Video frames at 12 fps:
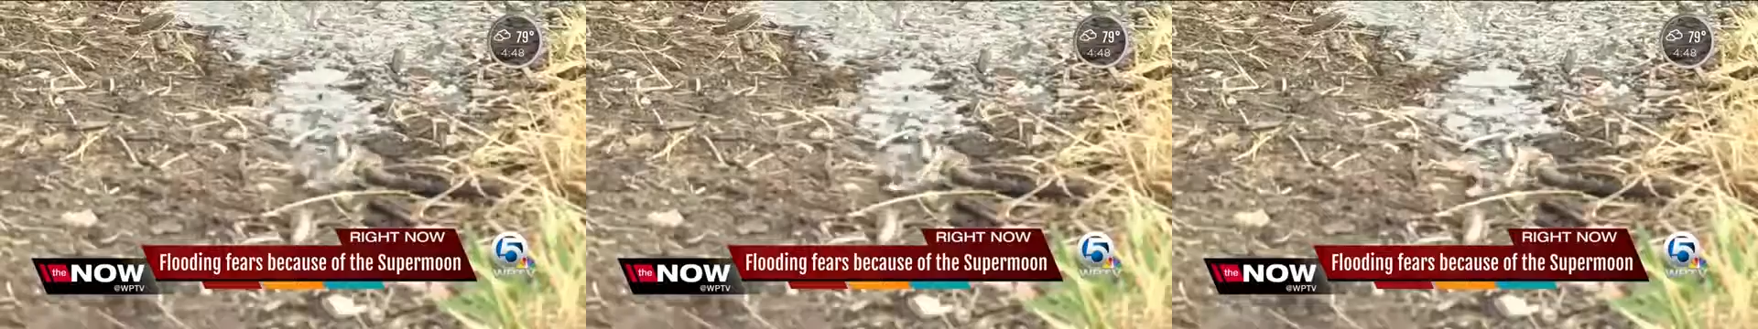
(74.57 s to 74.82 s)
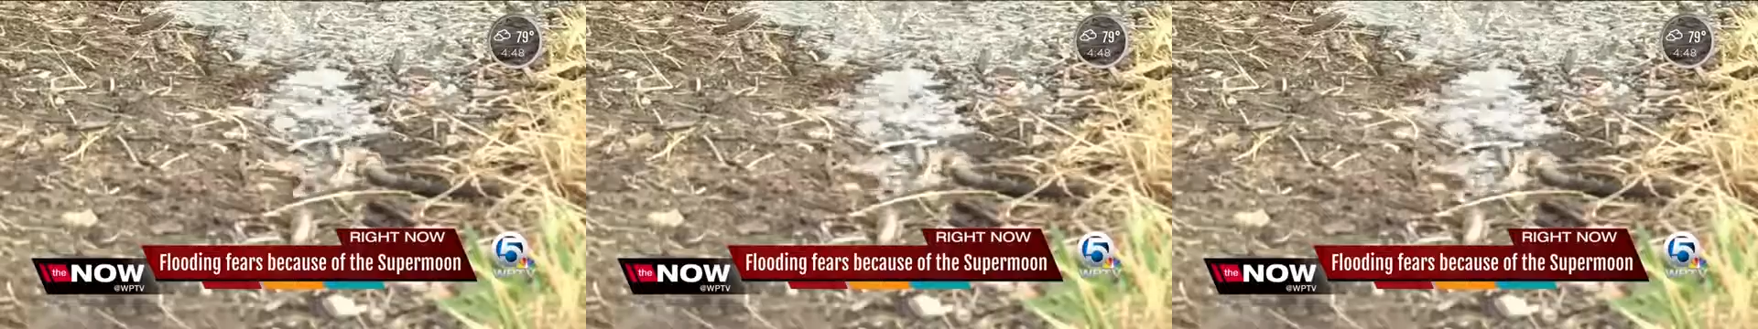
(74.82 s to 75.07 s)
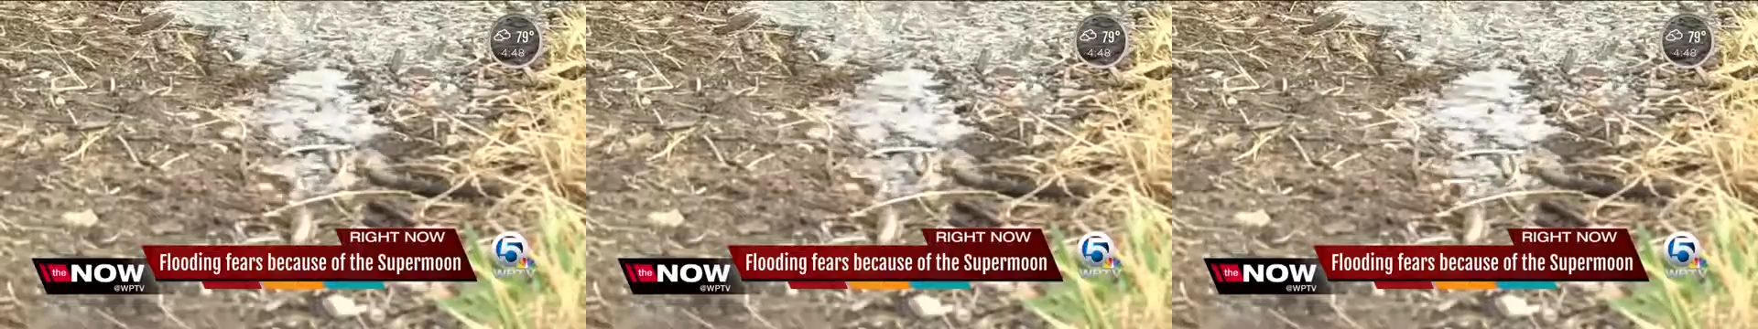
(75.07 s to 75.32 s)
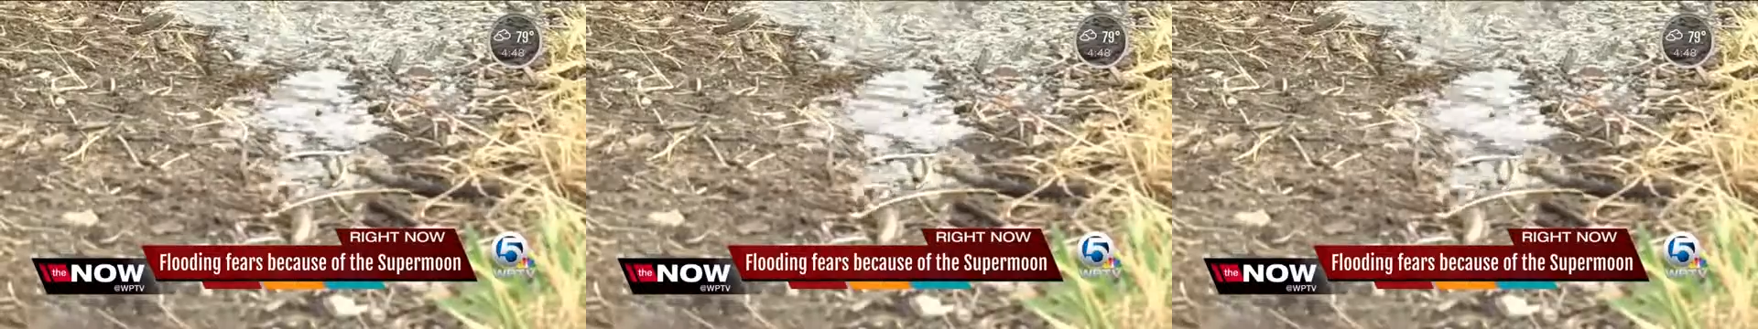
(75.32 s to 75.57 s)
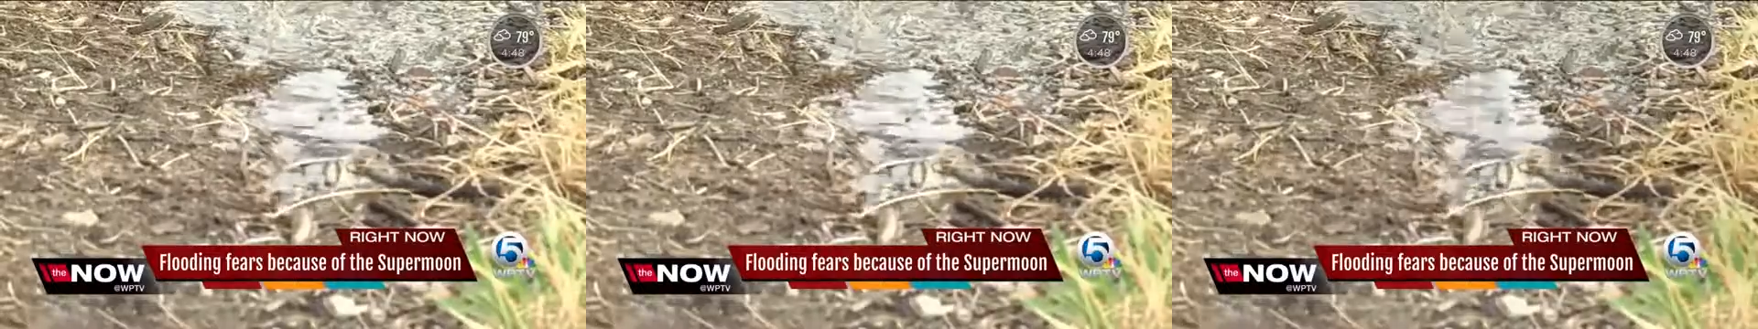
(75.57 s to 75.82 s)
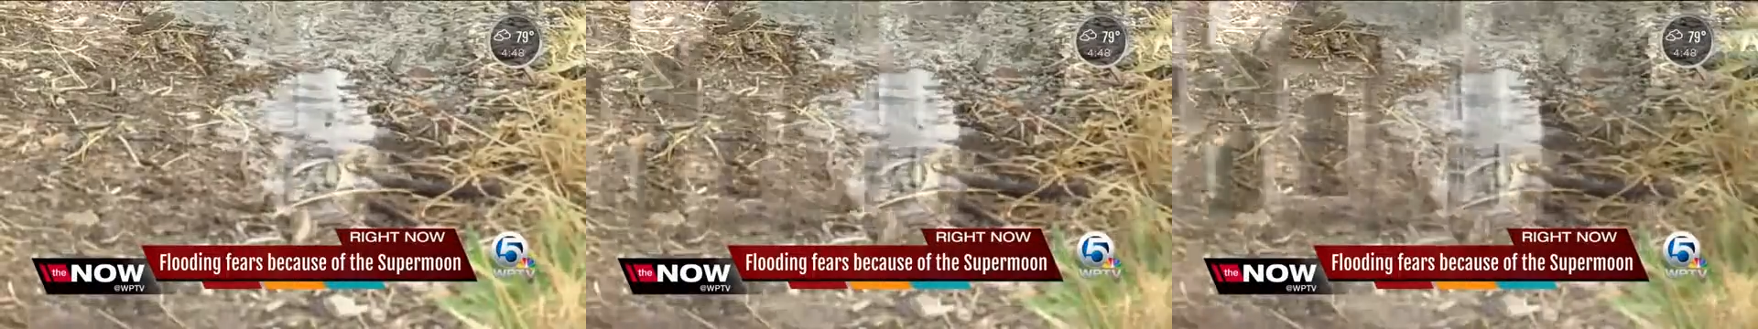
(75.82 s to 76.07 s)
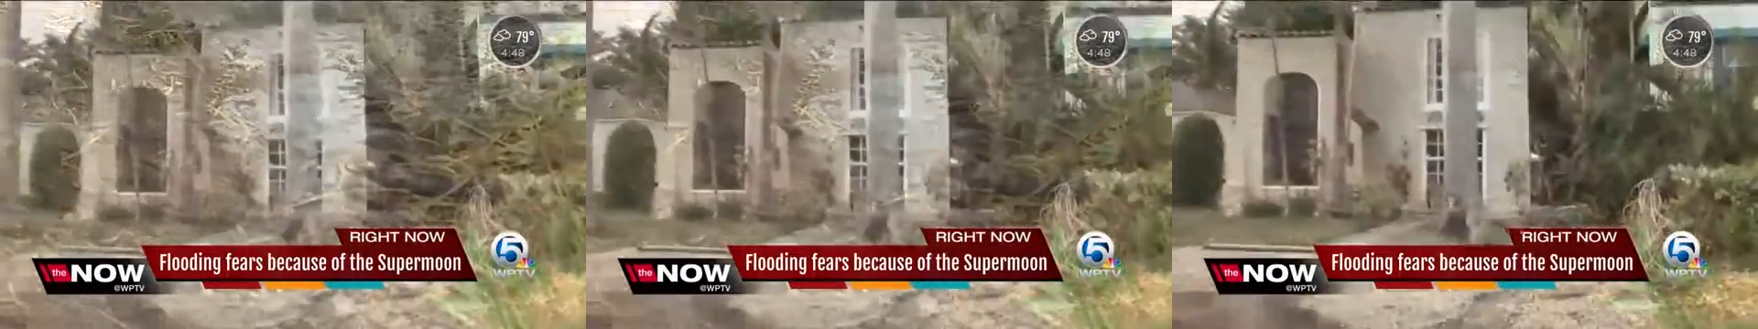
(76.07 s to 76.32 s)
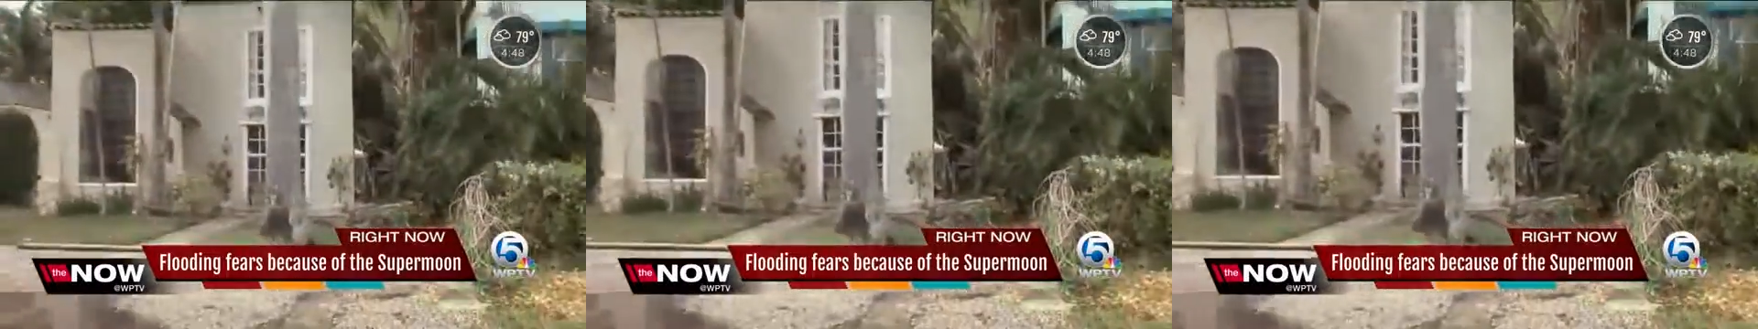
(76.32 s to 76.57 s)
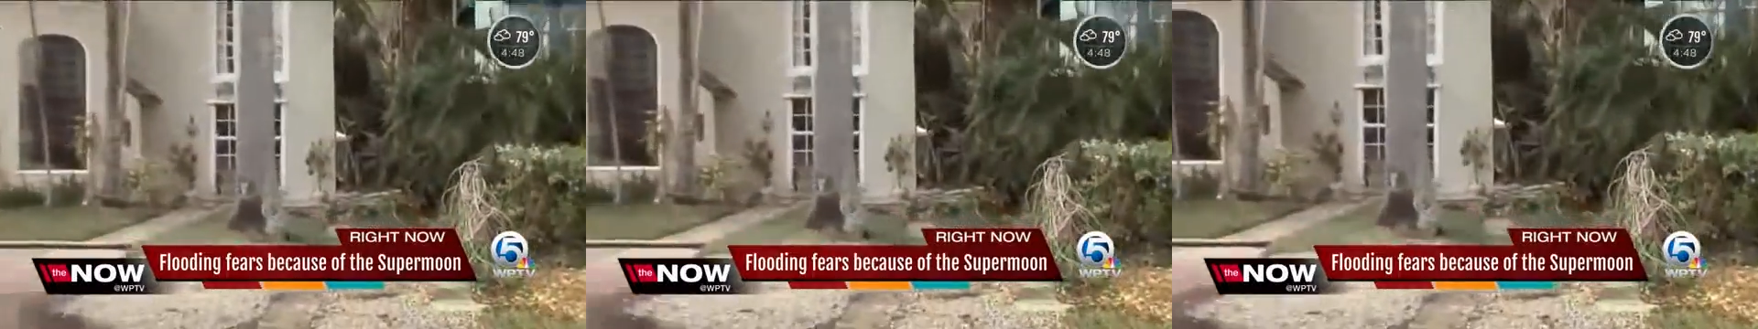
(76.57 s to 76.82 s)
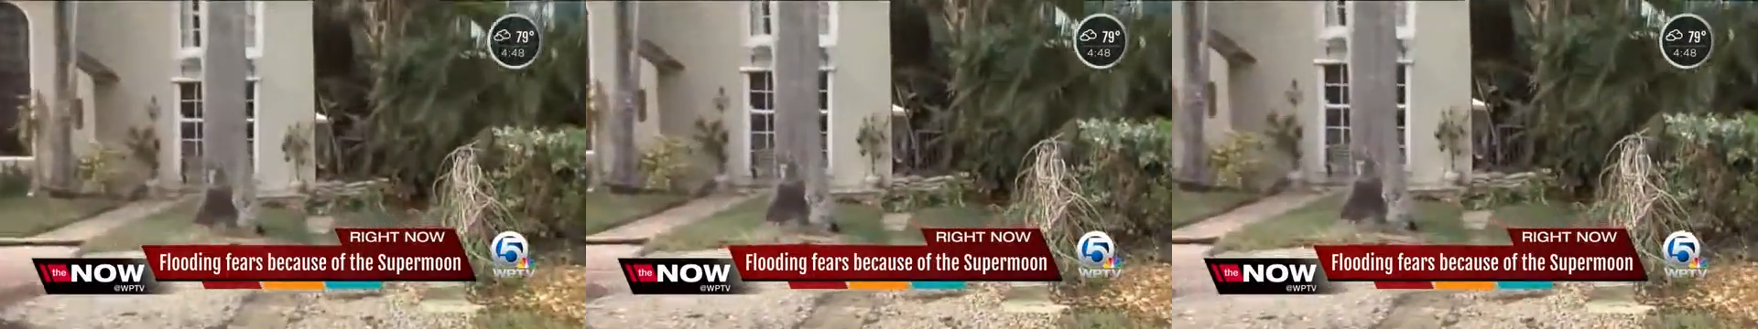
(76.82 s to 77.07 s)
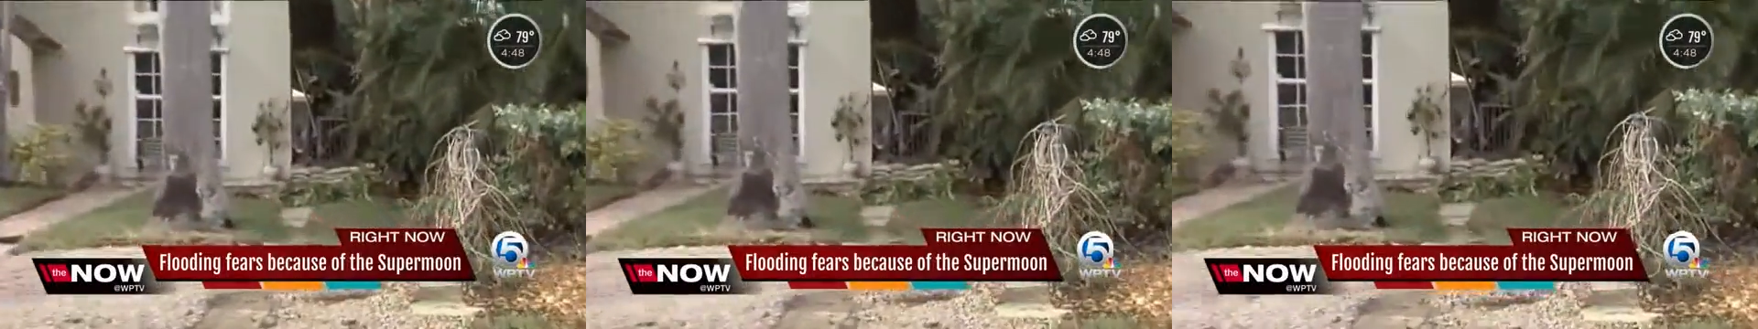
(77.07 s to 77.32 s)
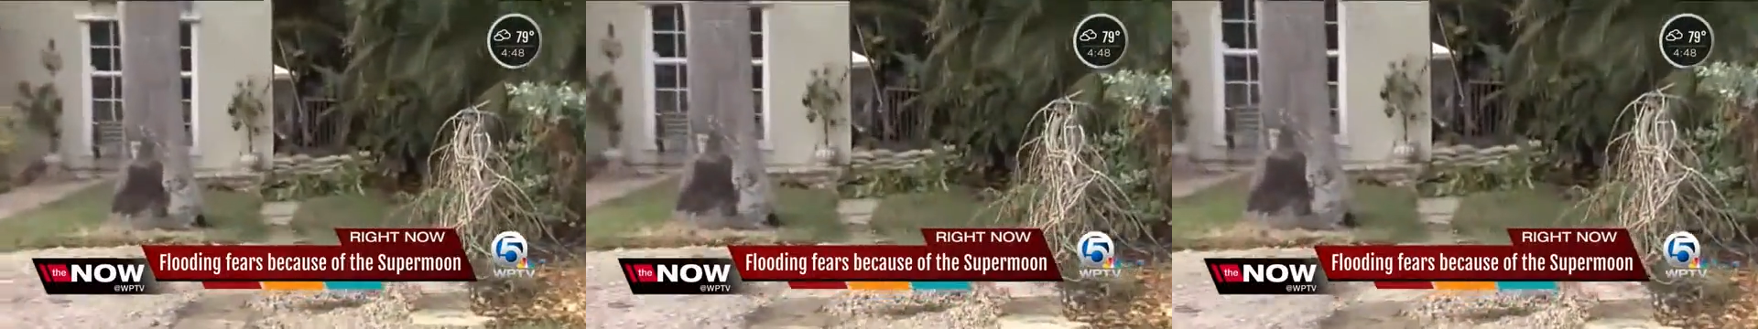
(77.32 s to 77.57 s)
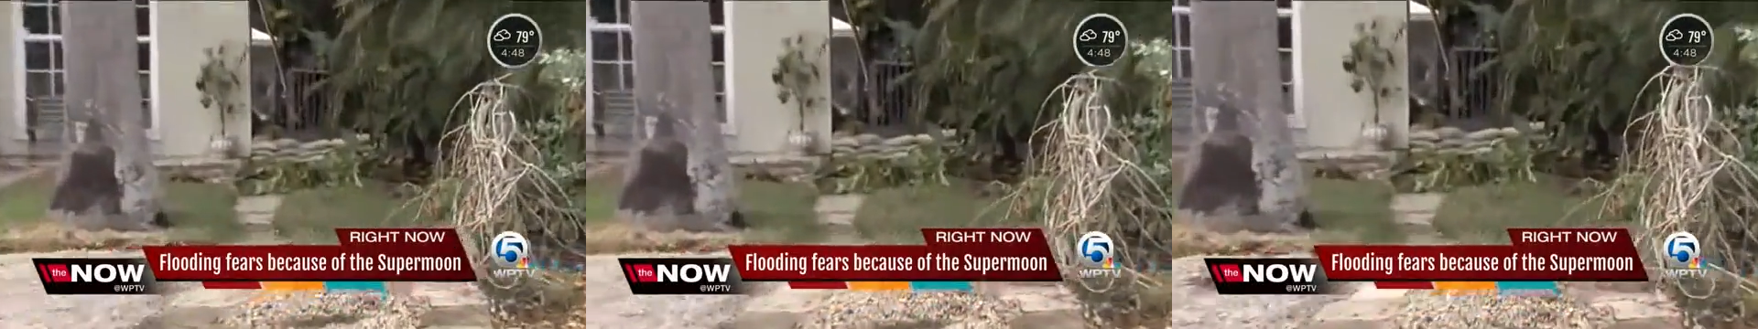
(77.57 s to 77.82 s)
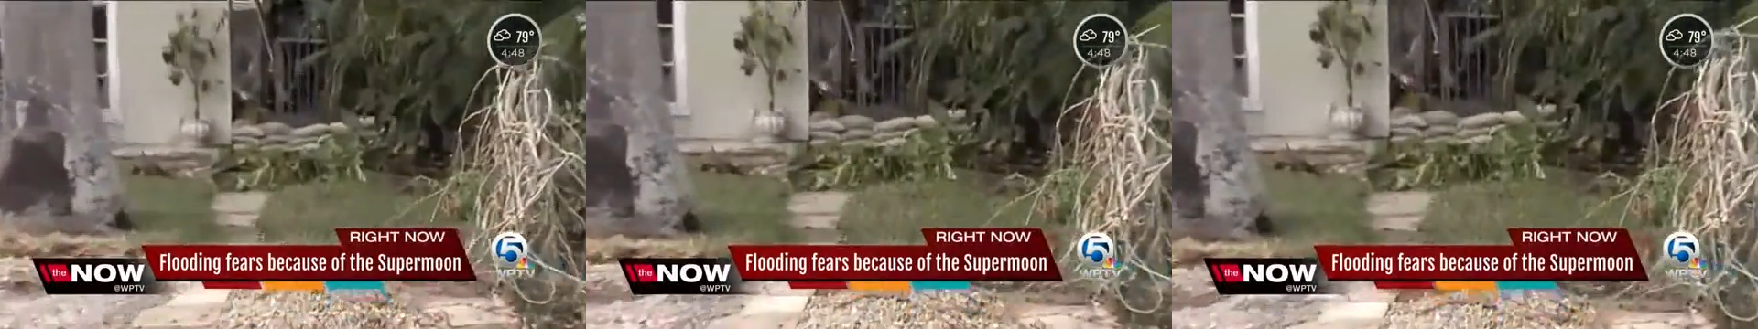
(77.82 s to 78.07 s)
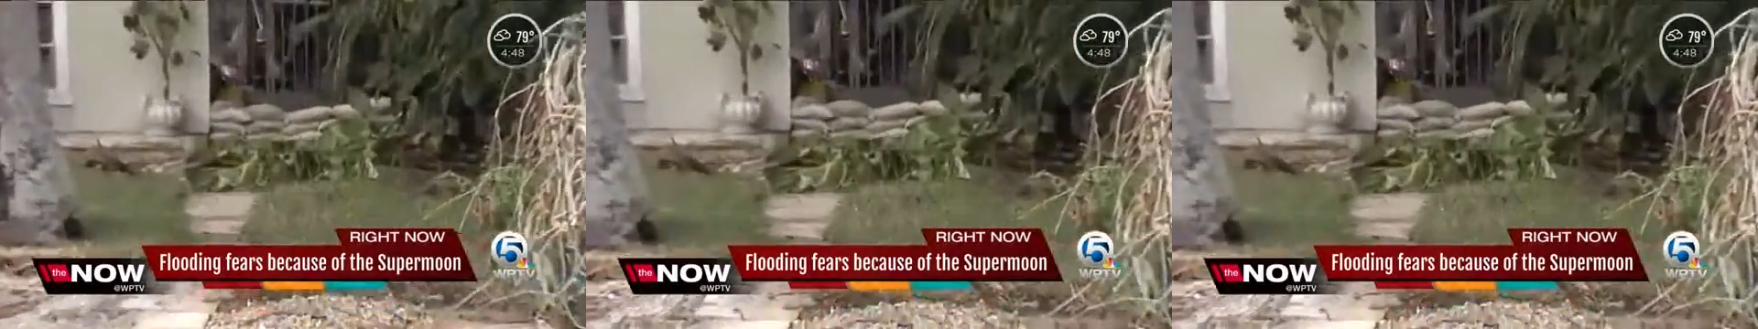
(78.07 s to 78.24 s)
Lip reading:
No face is visible, so there are no lips to read.